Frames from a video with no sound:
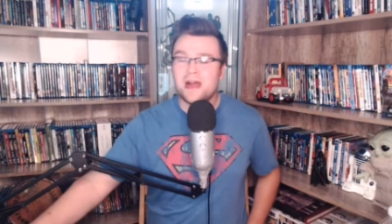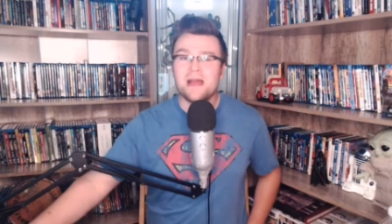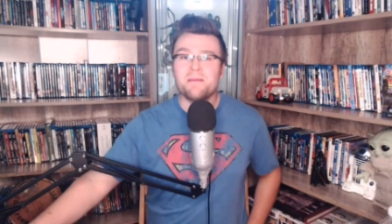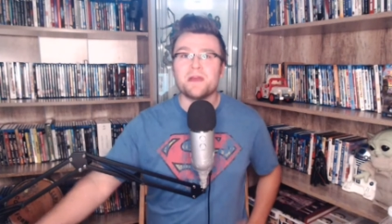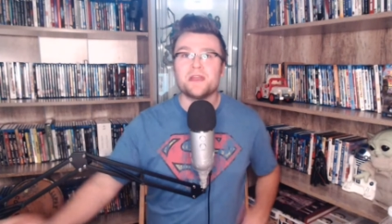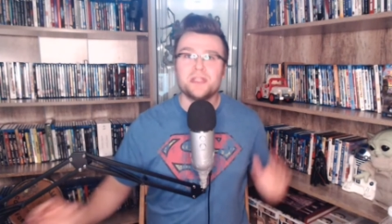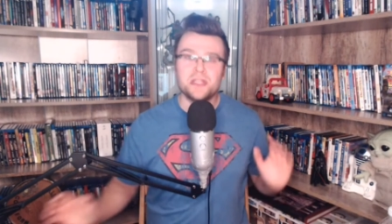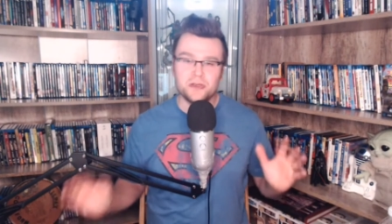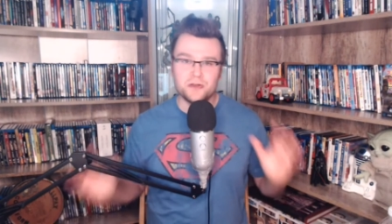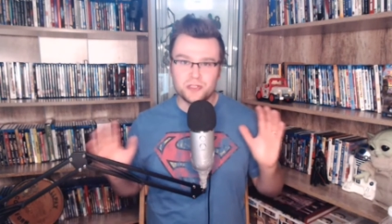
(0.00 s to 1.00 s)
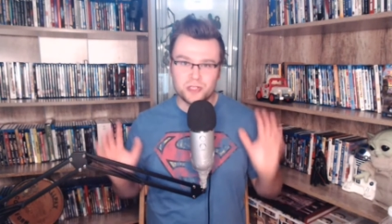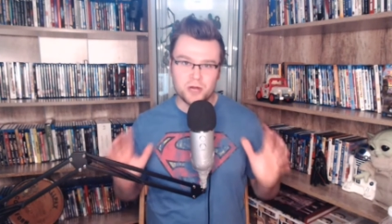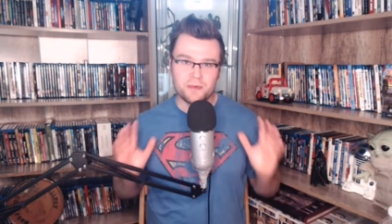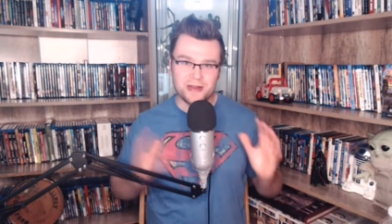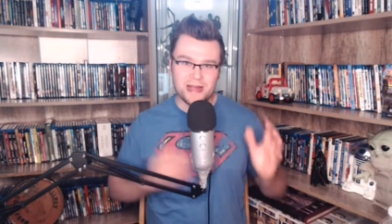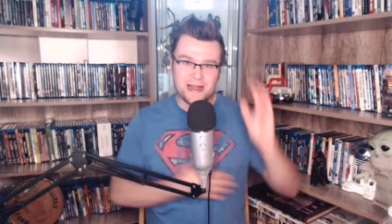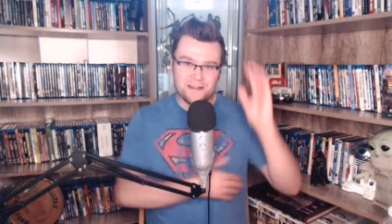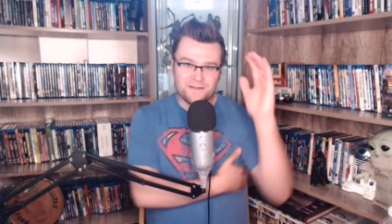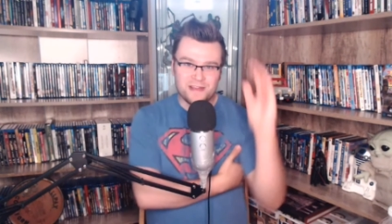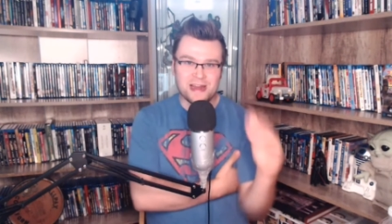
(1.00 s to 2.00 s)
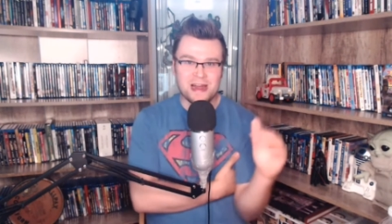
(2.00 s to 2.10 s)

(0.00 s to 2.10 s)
I'm a huge Cobra Kai fan.